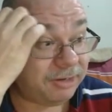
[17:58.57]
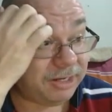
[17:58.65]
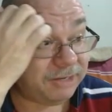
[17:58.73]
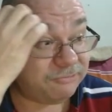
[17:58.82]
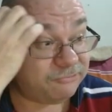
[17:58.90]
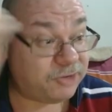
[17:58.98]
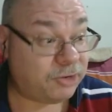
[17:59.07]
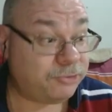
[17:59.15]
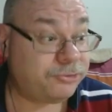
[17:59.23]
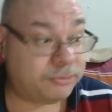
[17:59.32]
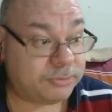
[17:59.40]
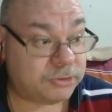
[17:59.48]

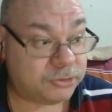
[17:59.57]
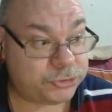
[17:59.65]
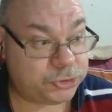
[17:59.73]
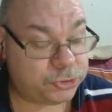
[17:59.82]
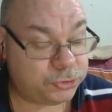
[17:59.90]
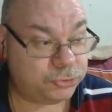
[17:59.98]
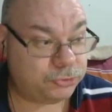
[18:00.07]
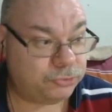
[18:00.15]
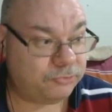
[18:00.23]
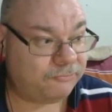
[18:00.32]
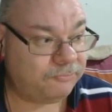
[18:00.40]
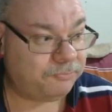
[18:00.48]
invulnerable
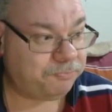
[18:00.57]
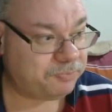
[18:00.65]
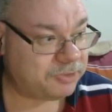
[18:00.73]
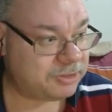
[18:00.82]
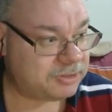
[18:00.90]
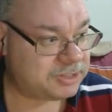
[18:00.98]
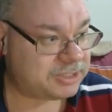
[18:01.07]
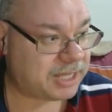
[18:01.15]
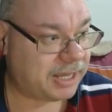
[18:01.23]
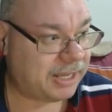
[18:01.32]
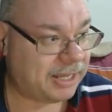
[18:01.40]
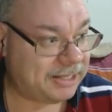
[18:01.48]
to,
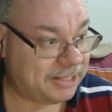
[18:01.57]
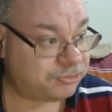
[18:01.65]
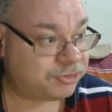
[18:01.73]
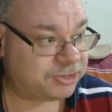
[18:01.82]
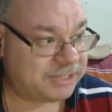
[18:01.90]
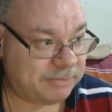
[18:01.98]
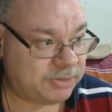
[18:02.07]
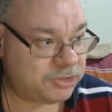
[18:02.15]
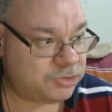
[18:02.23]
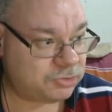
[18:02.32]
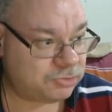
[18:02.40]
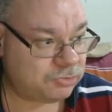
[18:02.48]
say, electric
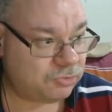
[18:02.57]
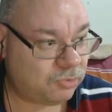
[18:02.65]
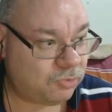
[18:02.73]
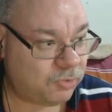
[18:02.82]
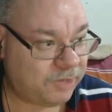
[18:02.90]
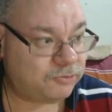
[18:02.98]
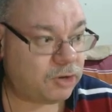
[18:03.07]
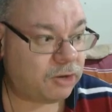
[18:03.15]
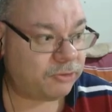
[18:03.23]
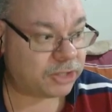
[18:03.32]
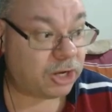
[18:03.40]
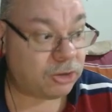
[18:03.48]
damage, we've
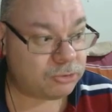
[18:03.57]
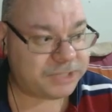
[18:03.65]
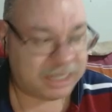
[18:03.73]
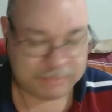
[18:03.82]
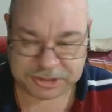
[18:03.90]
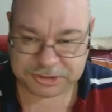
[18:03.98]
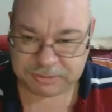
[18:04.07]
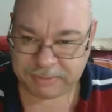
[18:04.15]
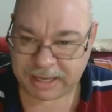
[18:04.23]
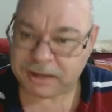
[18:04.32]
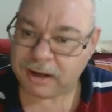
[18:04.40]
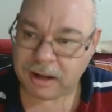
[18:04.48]
got the cold damage to
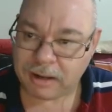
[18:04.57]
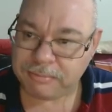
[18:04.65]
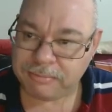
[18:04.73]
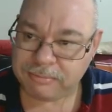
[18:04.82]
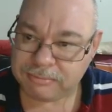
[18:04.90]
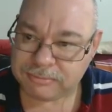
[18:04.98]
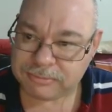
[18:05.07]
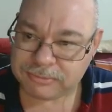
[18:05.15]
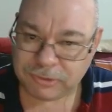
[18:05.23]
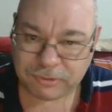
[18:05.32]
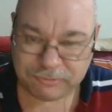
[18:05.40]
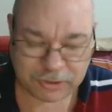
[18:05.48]
back it up,
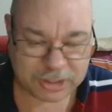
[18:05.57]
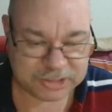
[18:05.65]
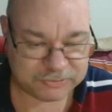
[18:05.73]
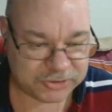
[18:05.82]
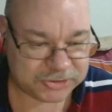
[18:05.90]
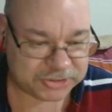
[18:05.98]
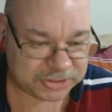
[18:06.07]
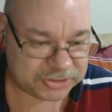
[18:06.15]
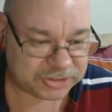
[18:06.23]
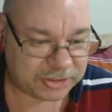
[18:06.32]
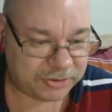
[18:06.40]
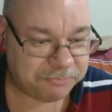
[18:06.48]
and vice versa.
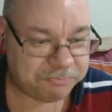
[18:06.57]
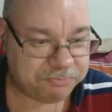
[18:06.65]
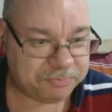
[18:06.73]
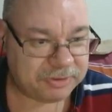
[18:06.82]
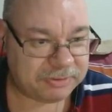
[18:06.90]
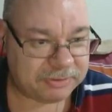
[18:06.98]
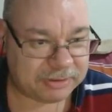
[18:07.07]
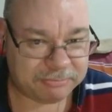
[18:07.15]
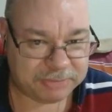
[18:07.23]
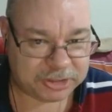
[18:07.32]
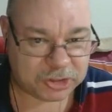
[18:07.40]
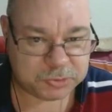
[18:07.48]
So
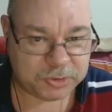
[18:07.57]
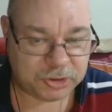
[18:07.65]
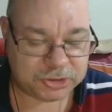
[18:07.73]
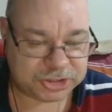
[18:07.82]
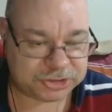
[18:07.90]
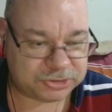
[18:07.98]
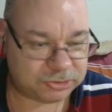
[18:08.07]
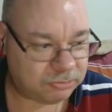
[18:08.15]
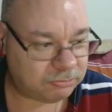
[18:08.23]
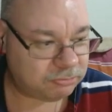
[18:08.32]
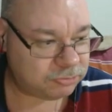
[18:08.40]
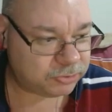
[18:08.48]
because we're not just
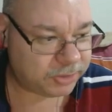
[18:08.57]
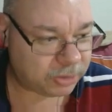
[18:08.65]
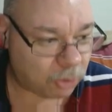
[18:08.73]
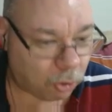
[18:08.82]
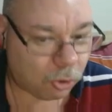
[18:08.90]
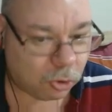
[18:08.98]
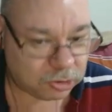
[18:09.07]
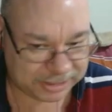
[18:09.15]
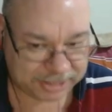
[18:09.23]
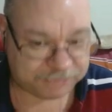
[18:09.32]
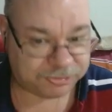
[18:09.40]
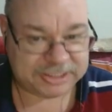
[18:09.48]
doing all
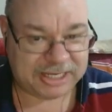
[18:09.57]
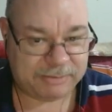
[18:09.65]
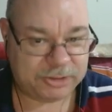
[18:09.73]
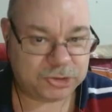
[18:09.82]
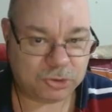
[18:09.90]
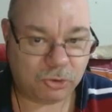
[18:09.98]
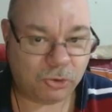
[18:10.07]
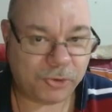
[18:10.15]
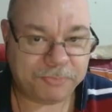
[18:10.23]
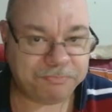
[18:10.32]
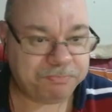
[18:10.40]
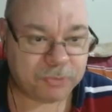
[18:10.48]
electric damage
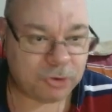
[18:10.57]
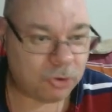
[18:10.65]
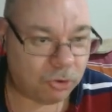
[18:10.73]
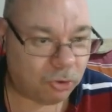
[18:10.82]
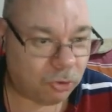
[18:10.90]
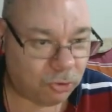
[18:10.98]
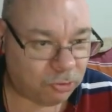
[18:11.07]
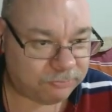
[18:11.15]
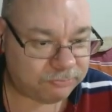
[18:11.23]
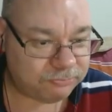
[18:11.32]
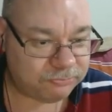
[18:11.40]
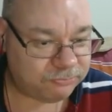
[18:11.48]
or all
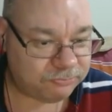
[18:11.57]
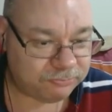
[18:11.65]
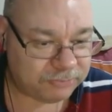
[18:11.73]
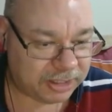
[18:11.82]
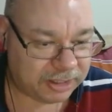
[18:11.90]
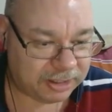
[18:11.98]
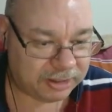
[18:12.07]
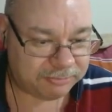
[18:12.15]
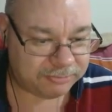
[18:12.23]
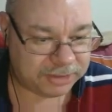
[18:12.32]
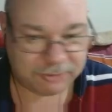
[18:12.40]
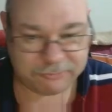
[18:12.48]

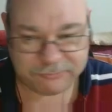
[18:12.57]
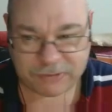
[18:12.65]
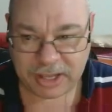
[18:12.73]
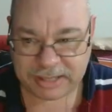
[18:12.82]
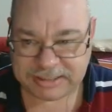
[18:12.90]
fire